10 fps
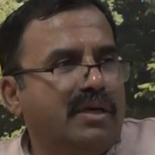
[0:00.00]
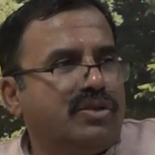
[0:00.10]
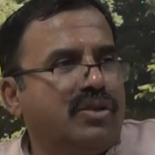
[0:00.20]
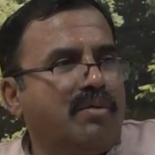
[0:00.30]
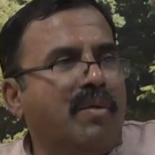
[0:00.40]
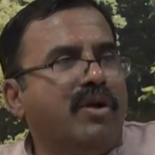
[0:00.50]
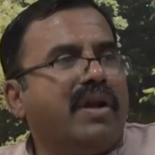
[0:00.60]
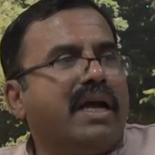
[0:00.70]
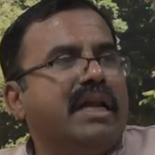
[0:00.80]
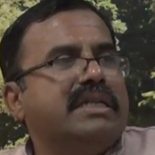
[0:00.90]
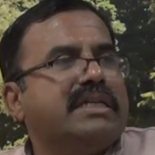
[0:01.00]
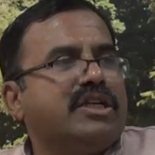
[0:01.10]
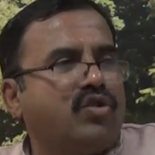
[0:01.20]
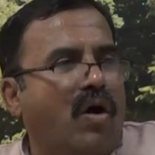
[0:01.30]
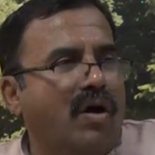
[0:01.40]
So the moment you recognize it as
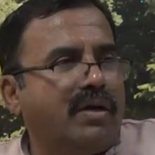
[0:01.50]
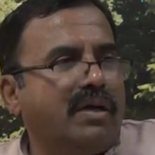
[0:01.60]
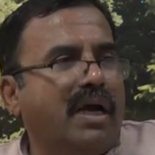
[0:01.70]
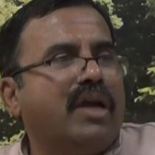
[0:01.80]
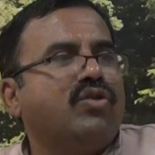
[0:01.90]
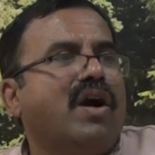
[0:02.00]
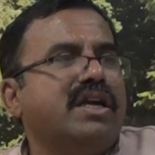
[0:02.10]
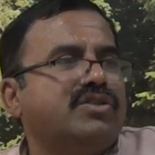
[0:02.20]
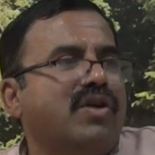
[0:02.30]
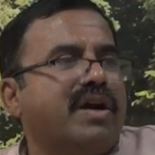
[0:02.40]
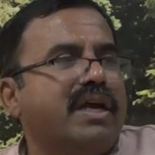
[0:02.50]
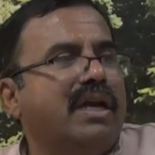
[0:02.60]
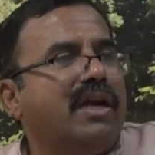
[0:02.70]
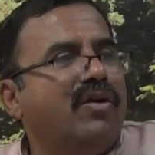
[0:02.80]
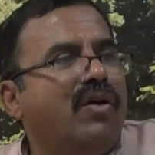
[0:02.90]
a thought and thought is not
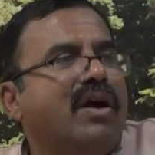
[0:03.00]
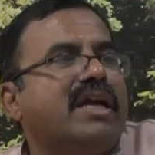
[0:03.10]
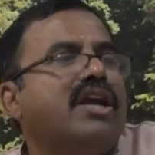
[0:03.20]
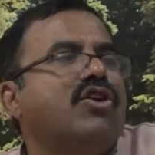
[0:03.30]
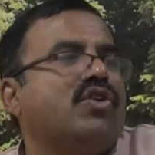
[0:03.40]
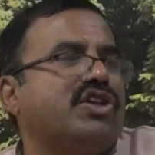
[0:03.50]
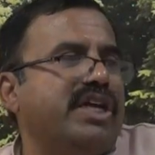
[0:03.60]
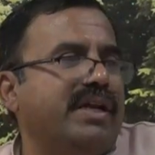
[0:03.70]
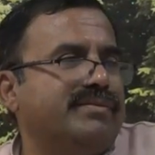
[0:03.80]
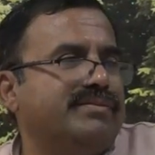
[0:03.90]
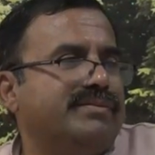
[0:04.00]
real, you'll not get into thought chain.